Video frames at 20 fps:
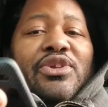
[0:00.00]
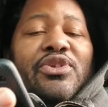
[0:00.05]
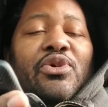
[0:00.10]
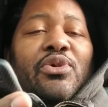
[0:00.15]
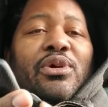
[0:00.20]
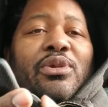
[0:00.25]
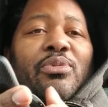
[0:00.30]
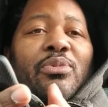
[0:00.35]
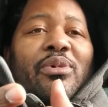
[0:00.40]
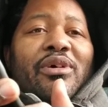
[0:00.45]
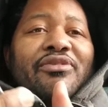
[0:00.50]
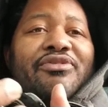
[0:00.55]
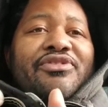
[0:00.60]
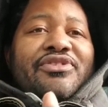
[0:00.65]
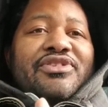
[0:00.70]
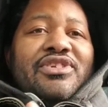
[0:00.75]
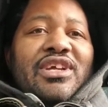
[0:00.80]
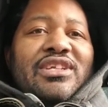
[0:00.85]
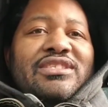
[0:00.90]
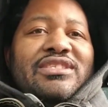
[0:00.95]
do it with
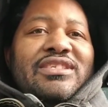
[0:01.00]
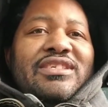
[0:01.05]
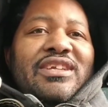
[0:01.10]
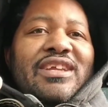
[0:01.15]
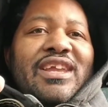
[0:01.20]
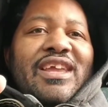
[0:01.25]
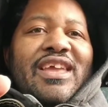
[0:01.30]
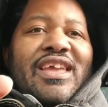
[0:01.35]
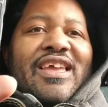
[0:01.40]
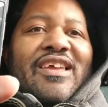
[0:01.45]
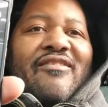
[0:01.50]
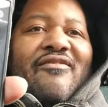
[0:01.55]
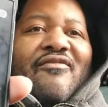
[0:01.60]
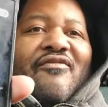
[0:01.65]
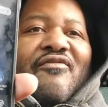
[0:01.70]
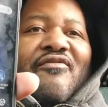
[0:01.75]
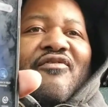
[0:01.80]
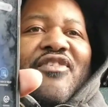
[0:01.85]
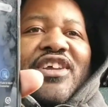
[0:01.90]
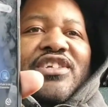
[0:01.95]
such
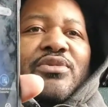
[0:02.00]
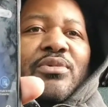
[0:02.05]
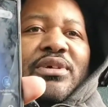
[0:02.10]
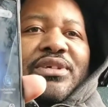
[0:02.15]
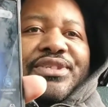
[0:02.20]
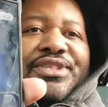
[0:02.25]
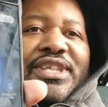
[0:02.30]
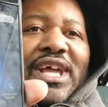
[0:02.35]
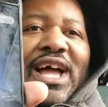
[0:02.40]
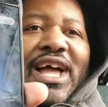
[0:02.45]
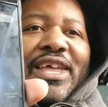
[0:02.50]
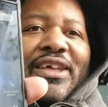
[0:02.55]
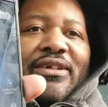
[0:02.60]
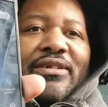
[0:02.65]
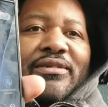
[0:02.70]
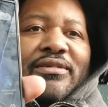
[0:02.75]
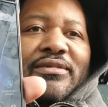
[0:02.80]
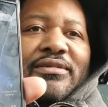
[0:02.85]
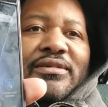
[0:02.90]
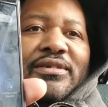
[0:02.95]
visual
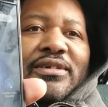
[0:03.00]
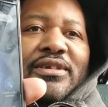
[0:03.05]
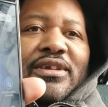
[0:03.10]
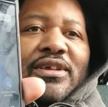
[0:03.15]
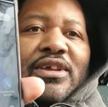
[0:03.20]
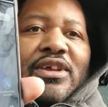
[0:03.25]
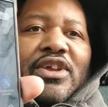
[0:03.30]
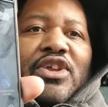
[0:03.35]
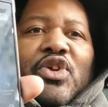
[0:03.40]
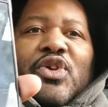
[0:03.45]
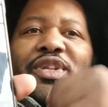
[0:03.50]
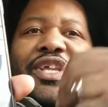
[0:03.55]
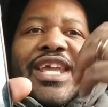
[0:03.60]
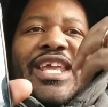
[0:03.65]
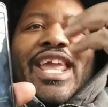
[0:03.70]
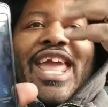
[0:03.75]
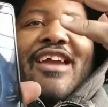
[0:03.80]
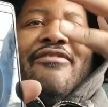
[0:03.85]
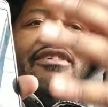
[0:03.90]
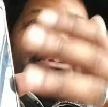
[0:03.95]
style. You can take
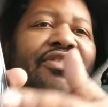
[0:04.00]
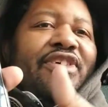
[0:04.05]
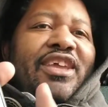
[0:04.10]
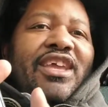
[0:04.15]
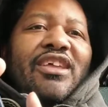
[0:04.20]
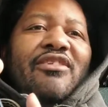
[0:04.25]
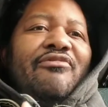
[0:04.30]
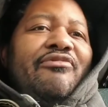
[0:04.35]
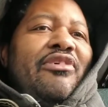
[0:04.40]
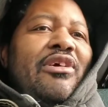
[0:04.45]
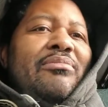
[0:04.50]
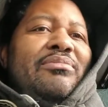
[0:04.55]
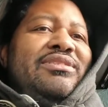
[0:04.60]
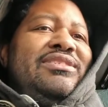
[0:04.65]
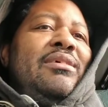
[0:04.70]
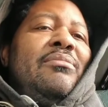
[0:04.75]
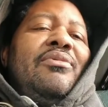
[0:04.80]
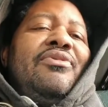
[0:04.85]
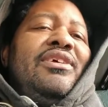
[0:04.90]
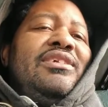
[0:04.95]
everything in, from
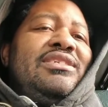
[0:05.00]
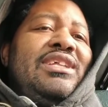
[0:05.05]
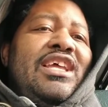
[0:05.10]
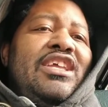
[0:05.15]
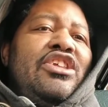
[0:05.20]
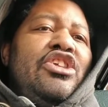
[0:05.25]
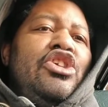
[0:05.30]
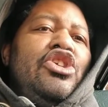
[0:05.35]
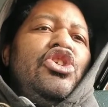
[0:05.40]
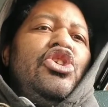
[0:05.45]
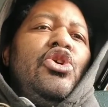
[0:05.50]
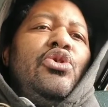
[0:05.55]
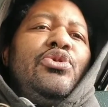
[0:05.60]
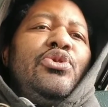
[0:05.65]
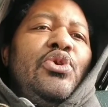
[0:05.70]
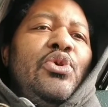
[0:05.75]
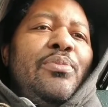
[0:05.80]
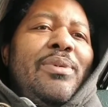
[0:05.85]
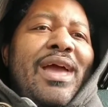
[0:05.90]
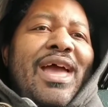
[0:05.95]
simple things like
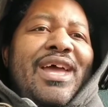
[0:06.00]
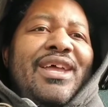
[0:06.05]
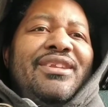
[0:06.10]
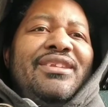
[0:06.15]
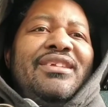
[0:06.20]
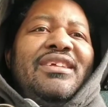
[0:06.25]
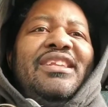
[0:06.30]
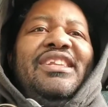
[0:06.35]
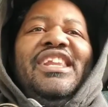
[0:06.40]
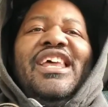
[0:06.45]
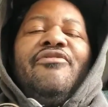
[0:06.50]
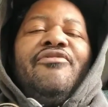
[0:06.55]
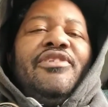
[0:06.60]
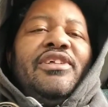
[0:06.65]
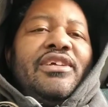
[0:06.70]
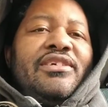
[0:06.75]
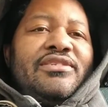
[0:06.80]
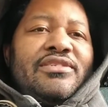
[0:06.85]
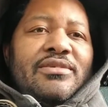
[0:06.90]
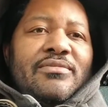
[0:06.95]
YouTube and
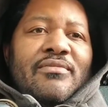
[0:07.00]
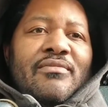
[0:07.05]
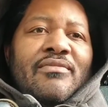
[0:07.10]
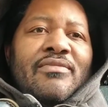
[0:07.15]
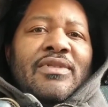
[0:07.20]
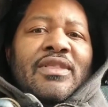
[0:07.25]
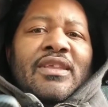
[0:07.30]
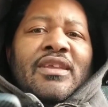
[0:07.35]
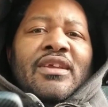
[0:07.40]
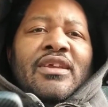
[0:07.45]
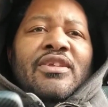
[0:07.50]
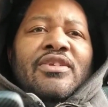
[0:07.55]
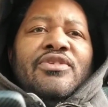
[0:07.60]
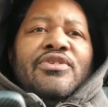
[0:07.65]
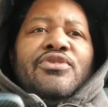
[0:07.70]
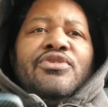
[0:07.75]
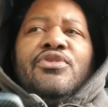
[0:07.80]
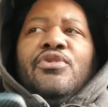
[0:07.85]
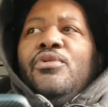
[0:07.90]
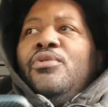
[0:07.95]
Netflix
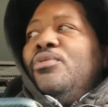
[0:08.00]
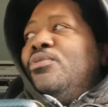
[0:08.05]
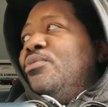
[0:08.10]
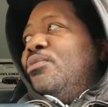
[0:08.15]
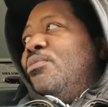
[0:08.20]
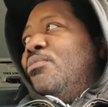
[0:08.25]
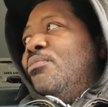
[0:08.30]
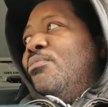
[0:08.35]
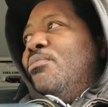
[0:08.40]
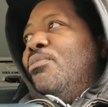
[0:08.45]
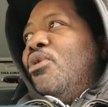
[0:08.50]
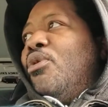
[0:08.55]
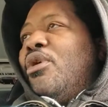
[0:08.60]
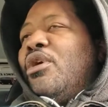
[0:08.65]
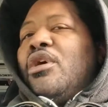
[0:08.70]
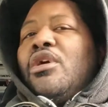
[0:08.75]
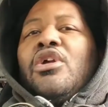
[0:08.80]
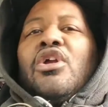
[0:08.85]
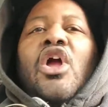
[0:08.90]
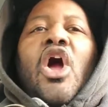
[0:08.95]
to
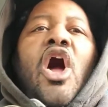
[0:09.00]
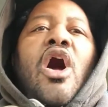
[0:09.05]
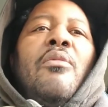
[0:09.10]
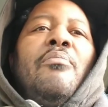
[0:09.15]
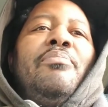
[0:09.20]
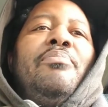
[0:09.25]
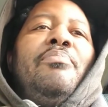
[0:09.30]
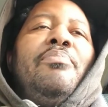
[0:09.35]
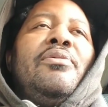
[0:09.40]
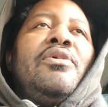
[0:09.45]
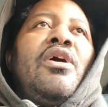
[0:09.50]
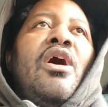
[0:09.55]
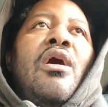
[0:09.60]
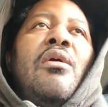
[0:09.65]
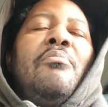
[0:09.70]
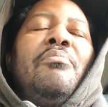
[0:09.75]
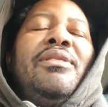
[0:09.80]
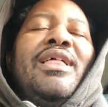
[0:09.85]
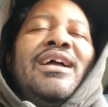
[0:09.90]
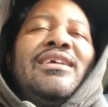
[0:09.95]
more
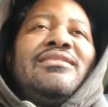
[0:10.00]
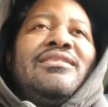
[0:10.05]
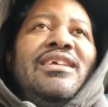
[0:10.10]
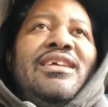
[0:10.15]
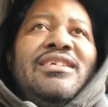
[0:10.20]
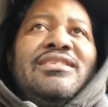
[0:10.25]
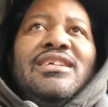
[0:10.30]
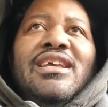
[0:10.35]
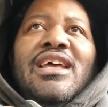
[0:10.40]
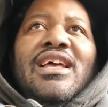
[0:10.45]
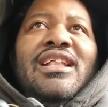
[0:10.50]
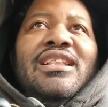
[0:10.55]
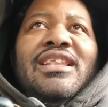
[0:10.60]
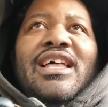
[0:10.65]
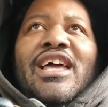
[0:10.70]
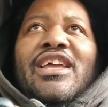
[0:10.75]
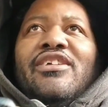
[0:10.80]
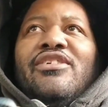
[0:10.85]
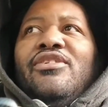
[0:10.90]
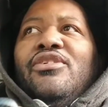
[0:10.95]
complex things
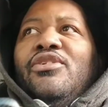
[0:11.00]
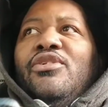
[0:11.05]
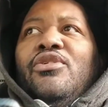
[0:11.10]
like